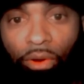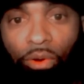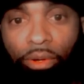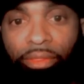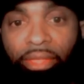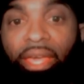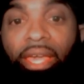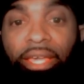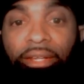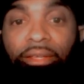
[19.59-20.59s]
on the
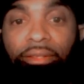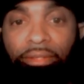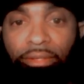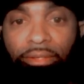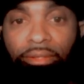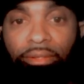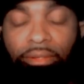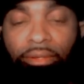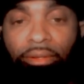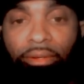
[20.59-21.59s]
Haneys,
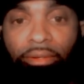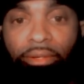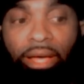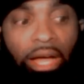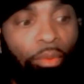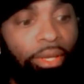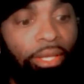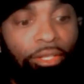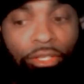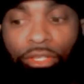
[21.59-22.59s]
I would
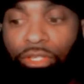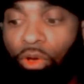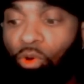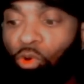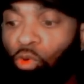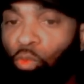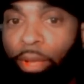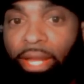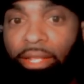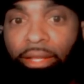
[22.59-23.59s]
get so
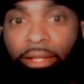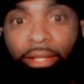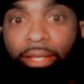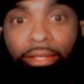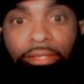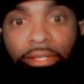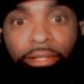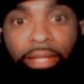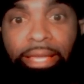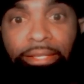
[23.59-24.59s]
many clicks
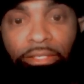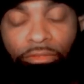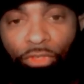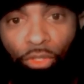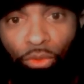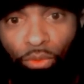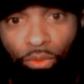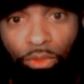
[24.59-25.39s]
and likes and views.